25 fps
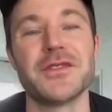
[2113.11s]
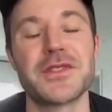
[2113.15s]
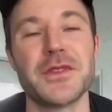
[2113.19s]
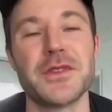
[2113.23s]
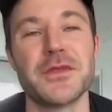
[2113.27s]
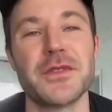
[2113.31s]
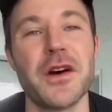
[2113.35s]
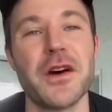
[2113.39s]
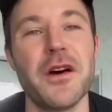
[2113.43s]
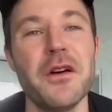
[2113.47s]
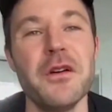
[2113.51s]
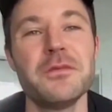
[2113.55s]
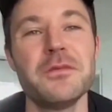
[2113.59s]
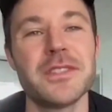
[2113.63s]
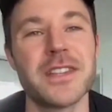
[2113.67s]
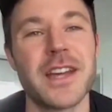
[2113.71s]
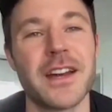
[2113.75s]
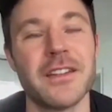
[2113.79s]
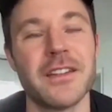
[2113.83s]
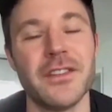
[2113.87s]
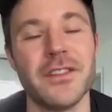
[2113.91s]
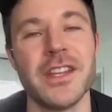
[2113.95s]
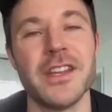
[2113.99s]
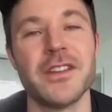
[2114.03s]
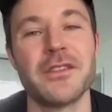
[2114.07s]
So the
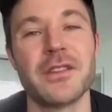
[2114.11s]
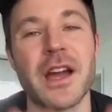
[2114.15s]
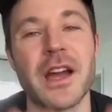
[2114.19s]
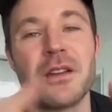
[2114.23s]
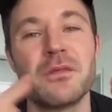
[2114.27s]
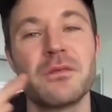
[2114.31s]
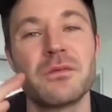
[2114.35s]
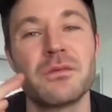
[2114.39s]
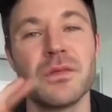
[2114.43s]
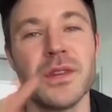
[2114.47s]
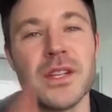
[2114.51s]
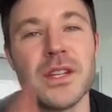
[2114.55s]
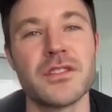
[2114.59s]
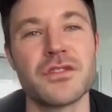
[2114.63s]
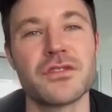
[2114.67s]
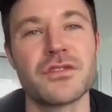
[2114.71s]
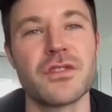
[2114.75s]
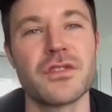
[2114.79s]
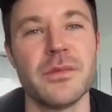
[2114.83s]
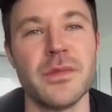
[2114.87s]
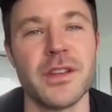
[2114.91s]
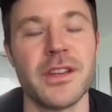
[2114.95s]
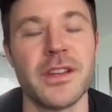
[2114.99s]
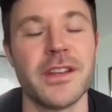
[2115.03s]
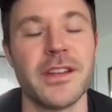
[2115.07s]
hometown video got
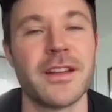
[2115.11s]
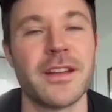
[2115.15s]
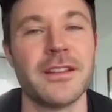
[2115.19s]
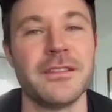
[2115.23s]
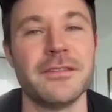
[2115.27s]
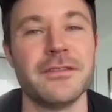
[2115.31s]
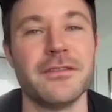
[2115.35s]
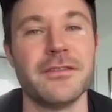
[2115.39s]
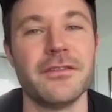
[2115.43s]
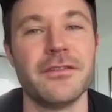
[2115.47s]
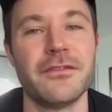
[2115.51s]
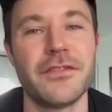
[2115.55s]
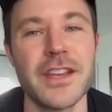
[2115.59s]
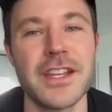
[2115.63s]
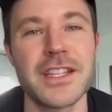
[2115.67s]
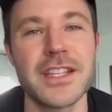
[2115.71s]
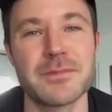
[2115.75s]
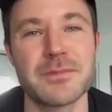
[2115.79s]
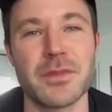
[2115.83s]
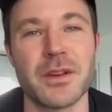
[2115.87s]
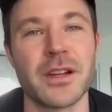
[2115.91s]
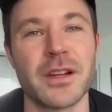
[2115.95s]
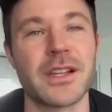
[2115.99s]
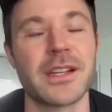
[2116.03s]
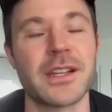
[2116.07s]
redistributed on
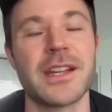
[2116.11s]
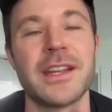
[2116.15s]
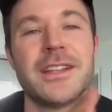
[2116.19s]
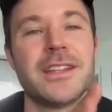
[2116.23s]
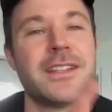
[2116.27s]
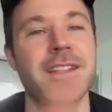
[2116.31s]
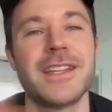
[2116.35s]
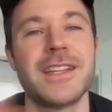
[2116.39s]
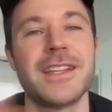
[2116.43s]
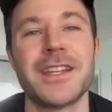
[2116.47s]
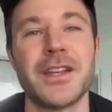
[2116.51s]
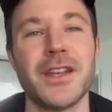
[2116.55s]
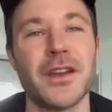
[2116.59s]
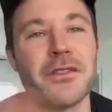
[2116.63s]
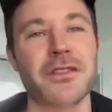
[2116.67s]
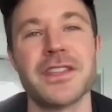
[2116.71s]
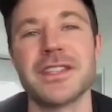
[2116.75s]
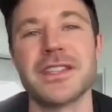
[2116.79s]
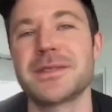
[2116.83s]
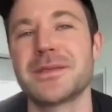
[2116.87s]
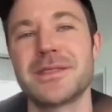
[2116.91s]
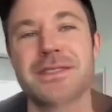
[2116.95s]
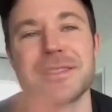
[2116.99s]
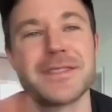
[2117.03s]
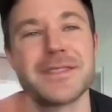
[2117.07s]
Facebook, and I didn't know
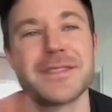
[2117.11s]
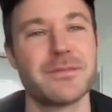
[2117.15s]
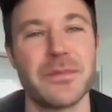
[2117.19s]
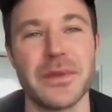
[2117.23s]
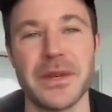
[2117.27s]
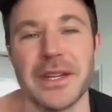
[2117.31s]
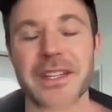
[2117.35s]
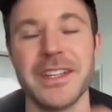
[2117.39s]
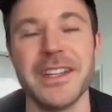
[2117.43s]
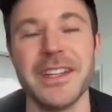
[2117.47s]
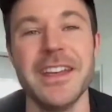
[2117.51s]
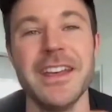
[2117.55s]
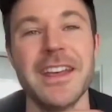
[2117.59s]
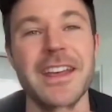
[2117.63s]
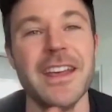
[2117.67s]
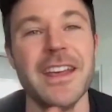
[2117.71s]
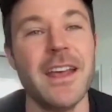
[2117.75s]
this, but